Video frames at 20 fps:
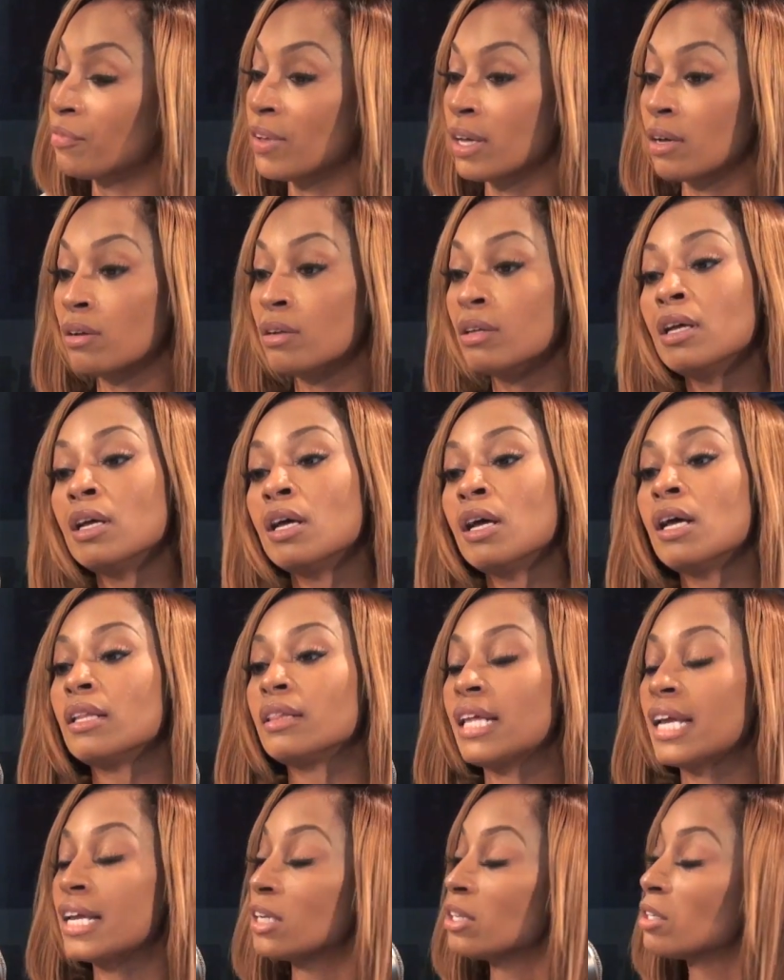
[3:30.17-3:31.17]
field,
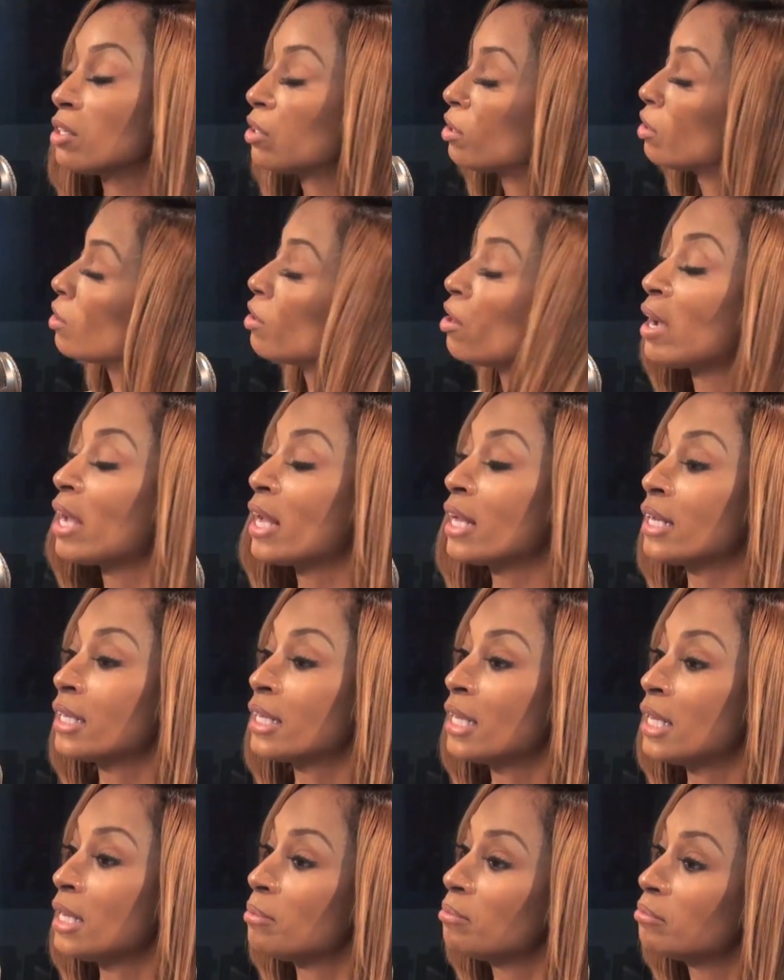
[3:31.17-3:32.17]
they could go ahead
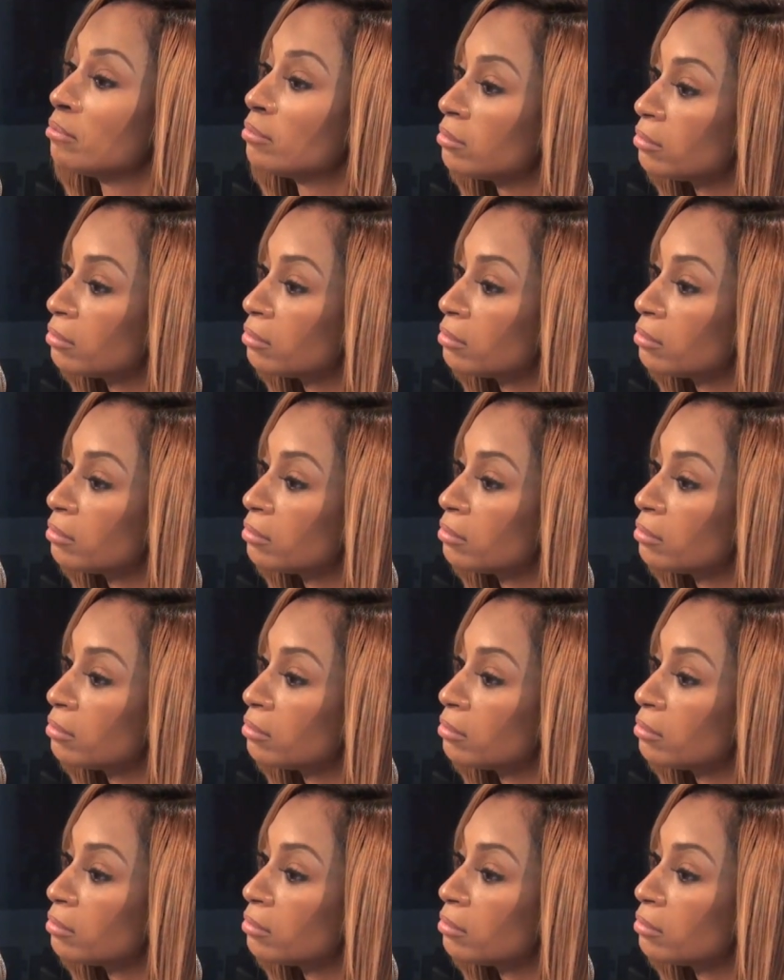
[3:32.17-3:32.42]
and keep,